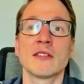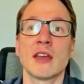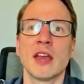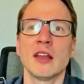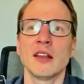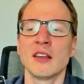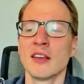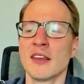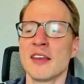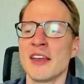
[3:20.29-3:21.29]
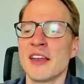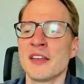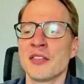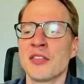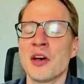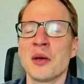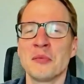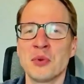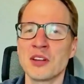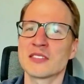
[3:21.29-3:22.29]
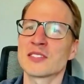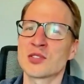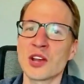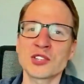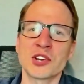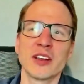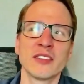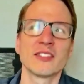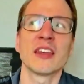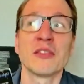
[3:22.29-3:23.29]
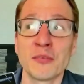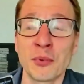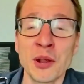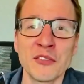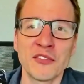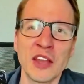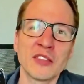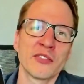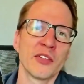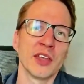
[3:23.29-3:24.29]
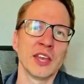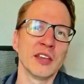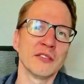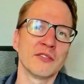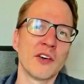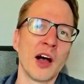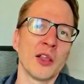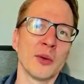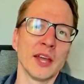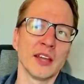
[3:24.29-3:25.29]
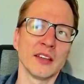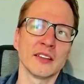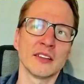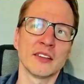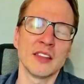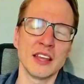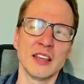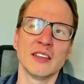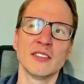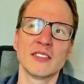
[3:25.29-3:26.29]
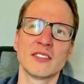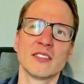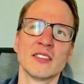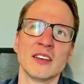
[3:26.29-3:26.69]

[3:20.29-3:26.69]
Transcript: And the book's structure is like pretty faithfully following these